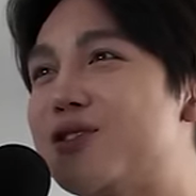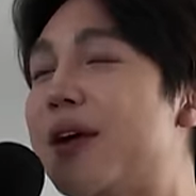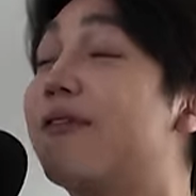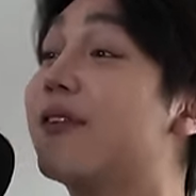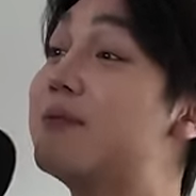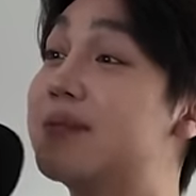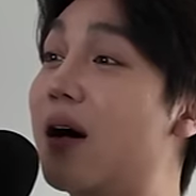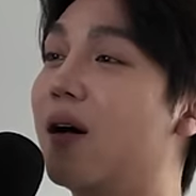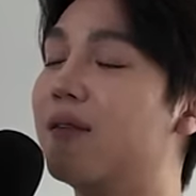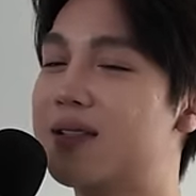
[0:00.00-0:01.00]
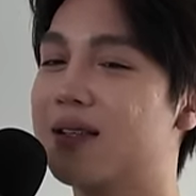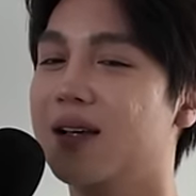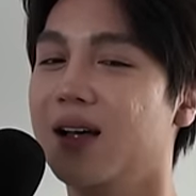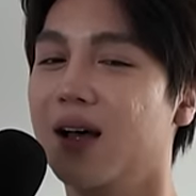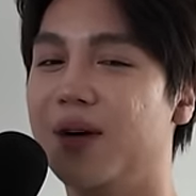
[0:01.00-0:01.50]
that they're doing it for themselves,
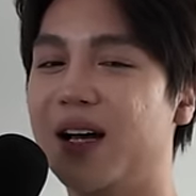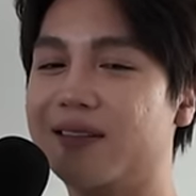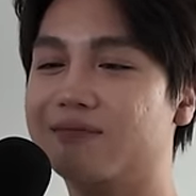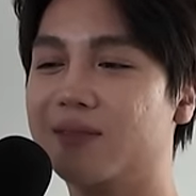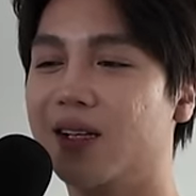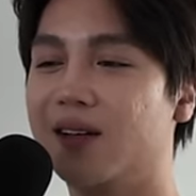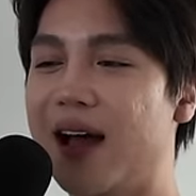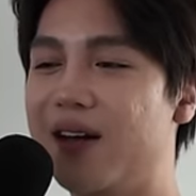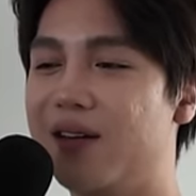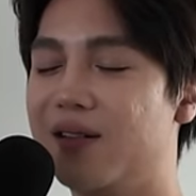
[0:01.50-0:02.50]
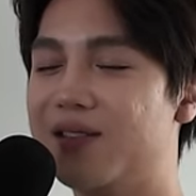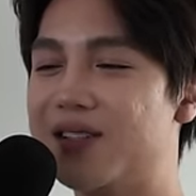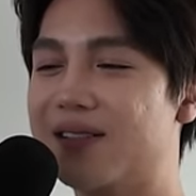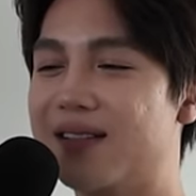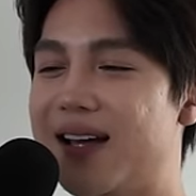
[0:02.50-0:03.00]
but I don't know,
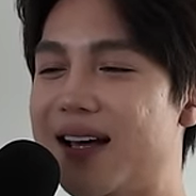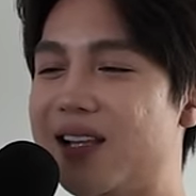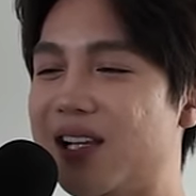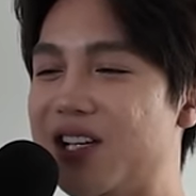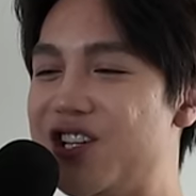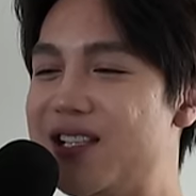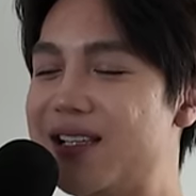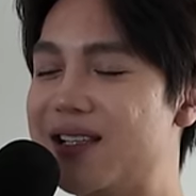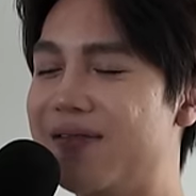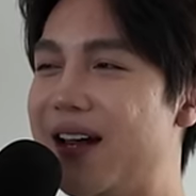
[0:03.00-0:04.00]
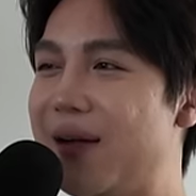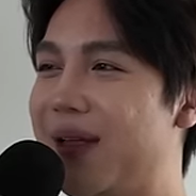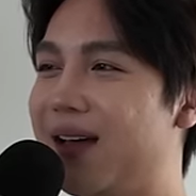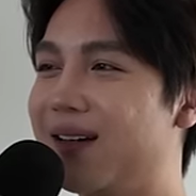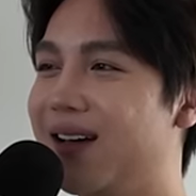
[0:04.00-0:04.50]
just the logistics of it. I'm
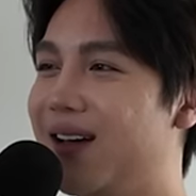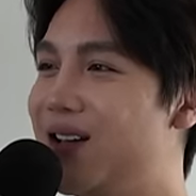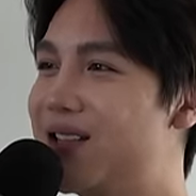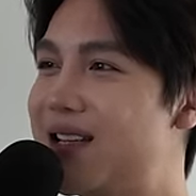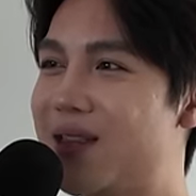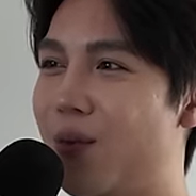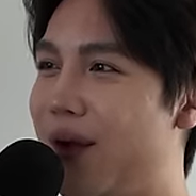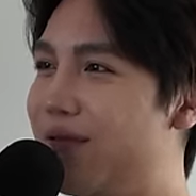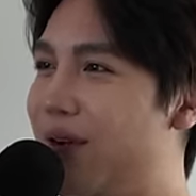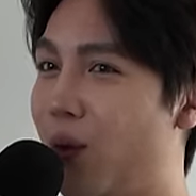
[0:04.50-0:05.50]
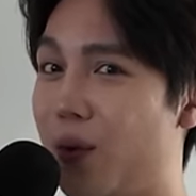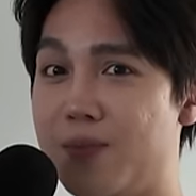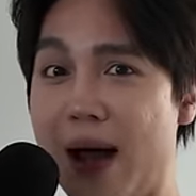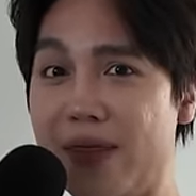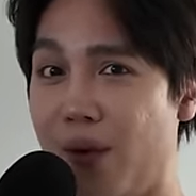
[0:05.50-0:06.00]
like, you take the one photo,
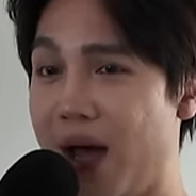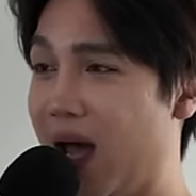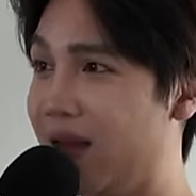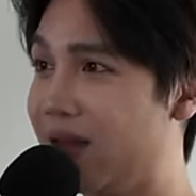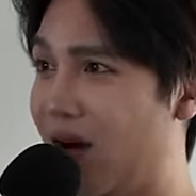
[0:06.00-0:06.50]
which by the way,